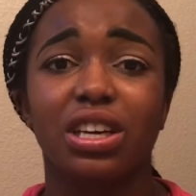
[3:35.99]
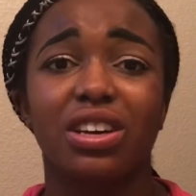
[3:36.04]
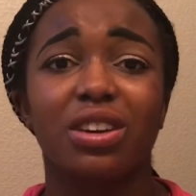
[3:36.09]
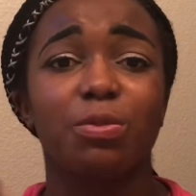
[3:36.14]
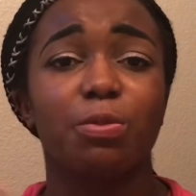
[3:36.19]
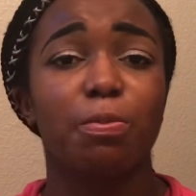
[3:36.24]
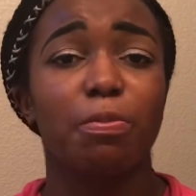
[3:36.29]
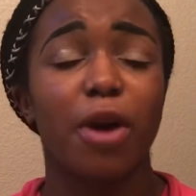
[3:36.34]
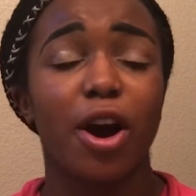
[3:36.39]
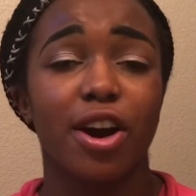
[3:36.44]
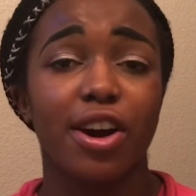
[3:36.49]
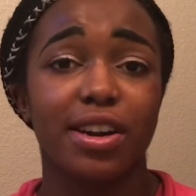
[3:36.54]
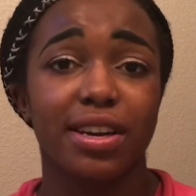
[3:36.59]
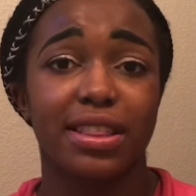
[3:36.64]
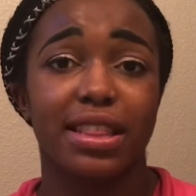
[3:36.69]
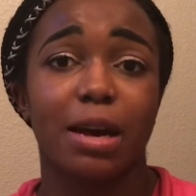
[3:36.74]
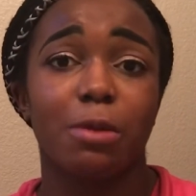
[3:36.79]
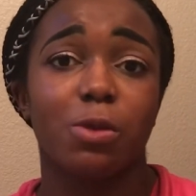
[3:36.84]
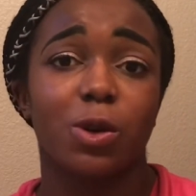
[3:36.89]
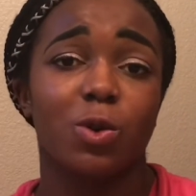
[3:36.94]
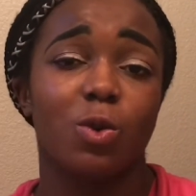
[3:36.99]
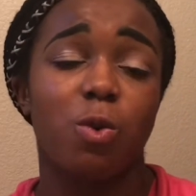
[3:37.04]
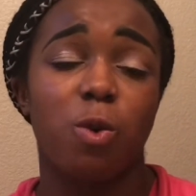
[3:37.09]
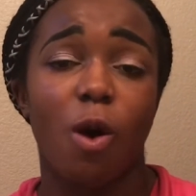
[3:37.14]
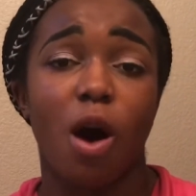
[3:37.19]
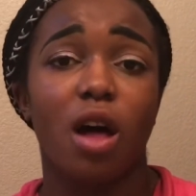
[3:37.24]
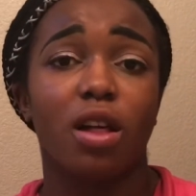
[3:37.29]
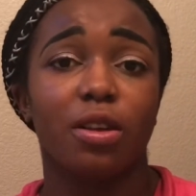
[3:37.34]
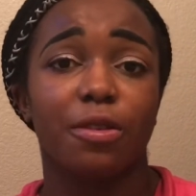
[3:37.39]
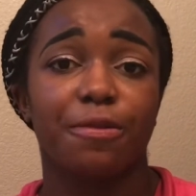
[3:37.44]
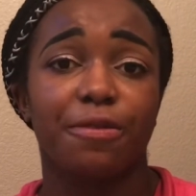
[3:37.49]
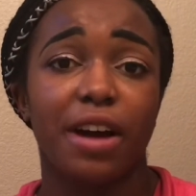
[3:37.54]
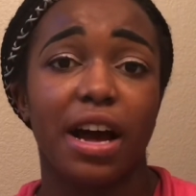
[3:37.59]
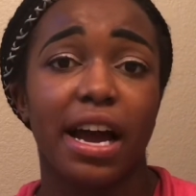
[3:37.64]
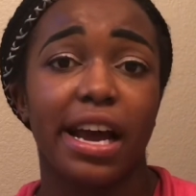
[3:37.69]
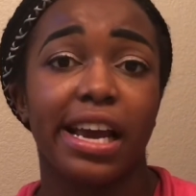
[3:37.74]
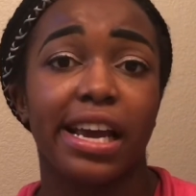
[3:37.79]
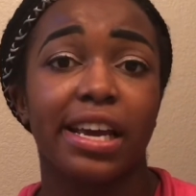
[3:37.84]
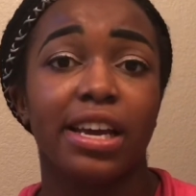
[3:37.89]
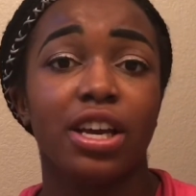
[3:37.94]
good mark that would
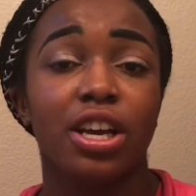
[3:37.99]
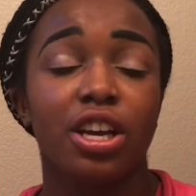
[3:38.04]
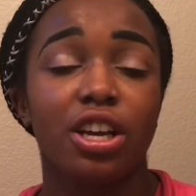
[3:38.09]
qualify